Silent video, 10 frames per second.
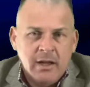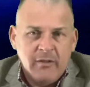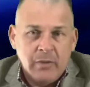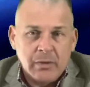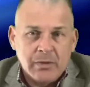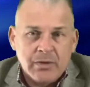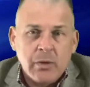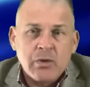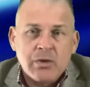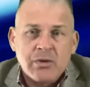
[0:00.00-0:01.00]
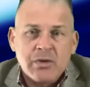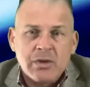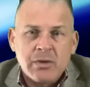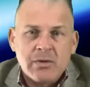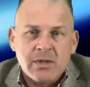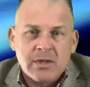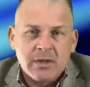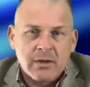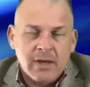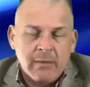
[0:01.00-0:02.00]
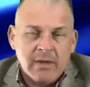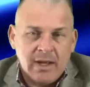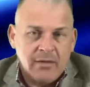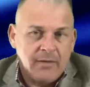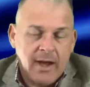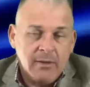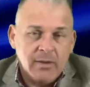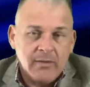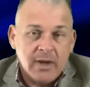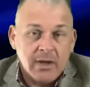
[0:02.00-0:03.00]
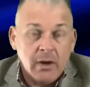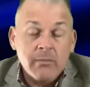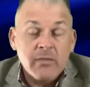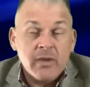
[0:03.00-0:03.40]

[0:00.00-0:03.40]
If builders so choose to use this underlayment, that's fine, but if they don't,